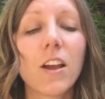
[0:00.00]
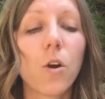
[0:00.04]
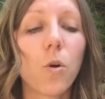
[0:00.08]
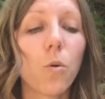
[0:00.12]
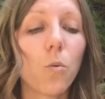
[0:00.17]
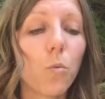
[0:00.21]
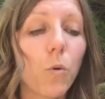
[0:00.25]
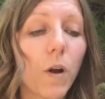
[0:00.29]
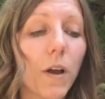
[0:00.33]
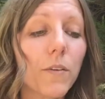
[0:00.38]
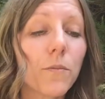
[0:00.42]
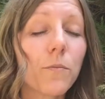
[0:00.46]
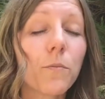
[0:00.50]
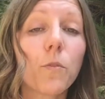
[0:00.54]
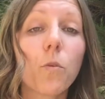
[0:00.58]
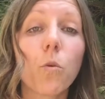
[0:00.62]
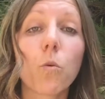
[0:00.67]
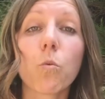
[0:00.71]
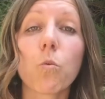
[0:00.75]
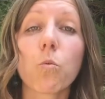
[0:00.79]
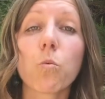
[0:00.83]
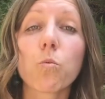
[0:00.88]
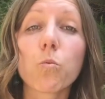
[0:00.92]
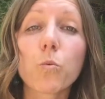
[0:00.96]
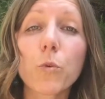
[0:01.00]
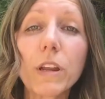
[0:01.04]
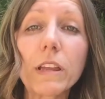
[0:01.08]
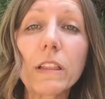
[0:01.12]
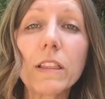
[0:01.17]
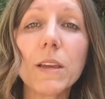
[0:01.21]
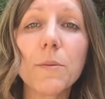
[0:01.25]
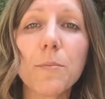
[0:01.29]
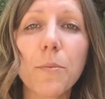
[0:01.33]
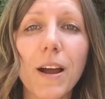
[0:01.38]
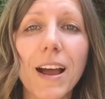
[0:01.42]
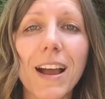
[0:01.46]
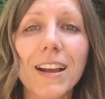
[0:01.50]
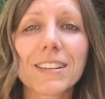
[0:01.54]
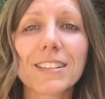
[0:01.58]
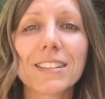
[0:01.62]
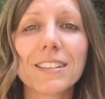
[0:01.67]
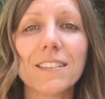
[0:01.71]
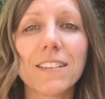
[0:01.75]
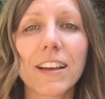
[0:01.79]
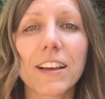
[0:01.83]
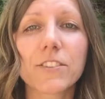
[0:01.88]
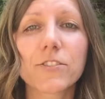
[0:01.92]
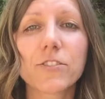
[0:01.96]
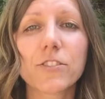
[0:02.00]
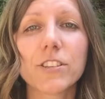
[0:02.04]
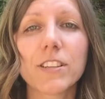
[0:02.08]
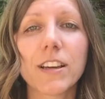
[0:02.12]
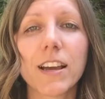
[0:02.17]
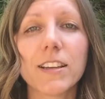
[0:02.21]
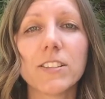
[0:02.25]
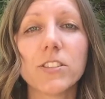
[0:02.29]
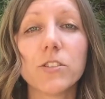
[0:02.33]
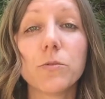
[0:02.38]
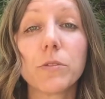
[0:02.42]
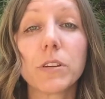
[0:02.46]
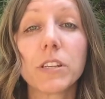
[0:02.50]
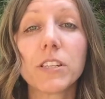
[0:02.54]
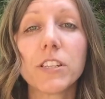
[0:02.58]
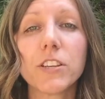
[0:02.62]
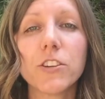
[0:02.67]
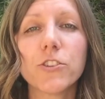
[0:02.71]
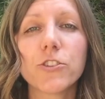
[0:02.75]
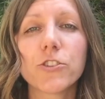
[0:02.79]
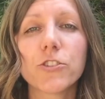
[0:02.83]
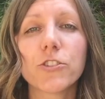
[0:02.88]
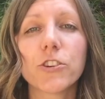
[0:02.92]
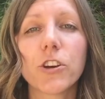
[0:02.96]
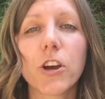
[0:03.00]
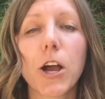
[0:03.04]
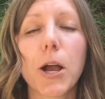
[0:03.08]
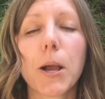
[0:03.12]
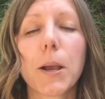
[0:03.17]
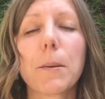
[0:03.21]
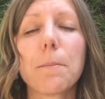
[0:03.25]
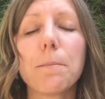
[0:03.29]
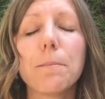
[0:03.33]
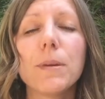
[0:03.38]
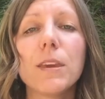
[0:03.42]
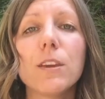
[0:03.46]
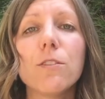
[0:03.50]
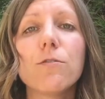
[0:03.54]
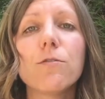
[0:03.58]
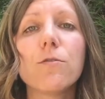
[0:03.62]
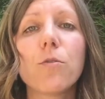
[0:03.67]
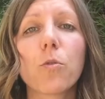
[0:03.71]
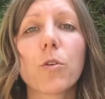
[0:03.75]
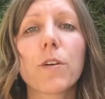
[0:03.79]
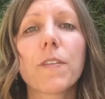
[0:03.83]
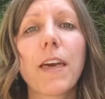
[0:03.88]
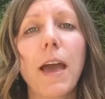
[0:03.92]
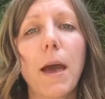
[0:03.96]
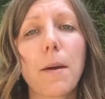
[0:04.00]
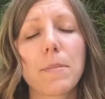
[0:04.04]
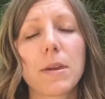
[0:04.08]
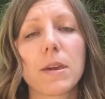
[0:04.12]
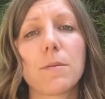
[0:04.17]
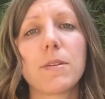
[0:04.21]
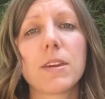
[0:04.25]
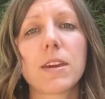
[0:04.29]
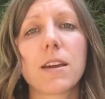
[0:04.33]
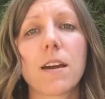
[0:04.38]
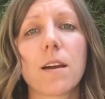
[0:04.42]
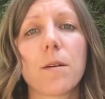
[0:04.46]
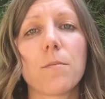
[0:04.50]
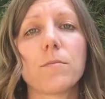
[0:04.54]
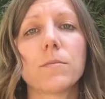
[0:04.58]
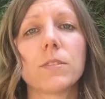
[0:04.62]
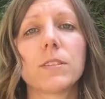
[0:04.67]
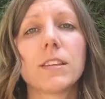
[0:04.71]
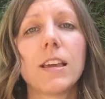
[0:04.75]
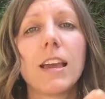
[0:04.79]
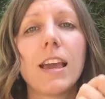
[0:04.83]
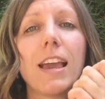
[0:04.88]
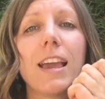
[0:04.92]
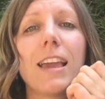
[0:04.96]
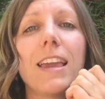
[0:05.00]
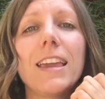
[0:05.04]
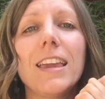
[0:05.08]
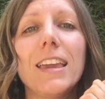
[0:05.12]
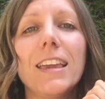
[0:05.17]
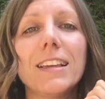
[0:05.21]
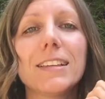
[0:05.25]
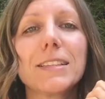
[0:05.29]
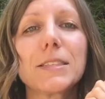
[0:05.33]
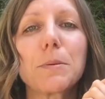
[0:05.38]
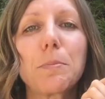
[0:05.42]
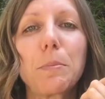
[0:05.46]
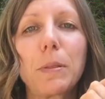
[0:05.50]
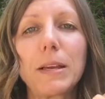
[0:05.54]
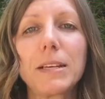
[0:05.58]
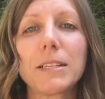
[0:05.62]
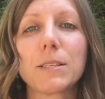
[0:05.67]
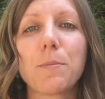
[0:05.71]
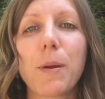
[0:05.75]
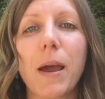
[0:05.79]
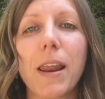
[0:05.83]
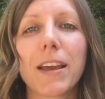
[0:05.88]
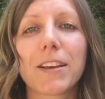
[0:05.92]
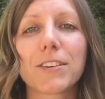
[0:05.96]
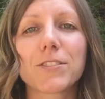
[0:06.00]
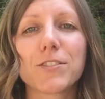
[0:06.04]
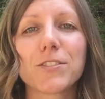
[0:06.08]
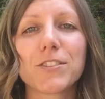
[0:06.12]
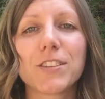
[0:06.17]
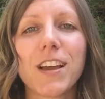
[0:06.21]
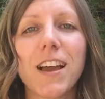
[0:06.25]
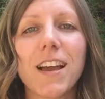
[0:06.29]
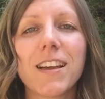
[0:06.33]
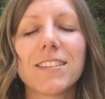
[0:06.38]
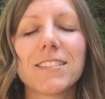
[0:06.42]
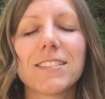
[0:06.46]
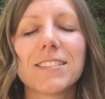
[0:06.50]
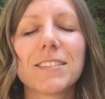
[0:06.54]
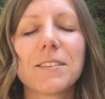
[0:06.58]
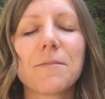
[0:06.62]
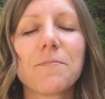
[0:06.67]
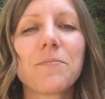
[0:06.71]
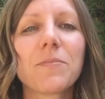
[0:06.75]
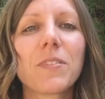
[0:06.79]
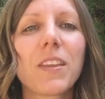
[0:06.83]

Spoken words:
One really practical exercise you can teach your dog before that baby comes is the placemat exercise.